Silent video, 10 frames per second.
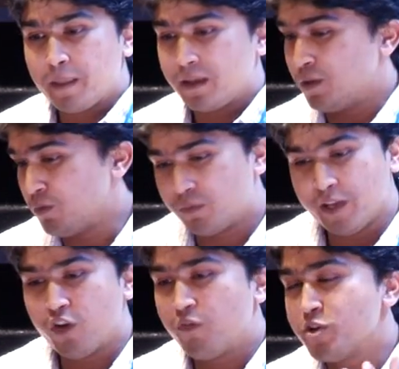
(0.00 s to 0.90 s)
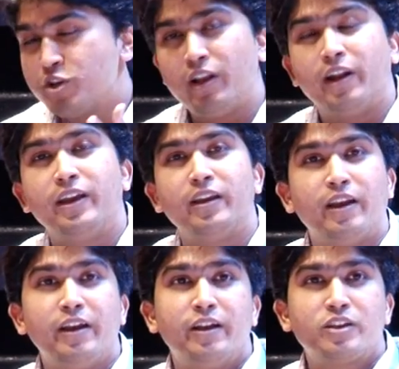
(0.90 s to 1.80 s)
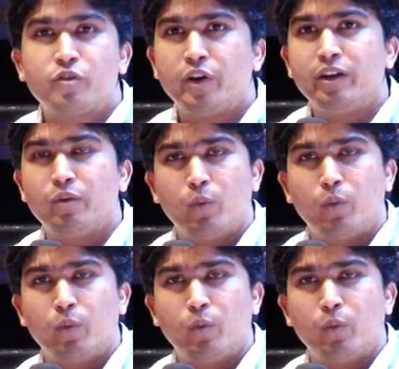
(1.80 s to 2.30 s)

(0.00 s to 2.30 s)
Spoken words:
You think of machine learning in any industry,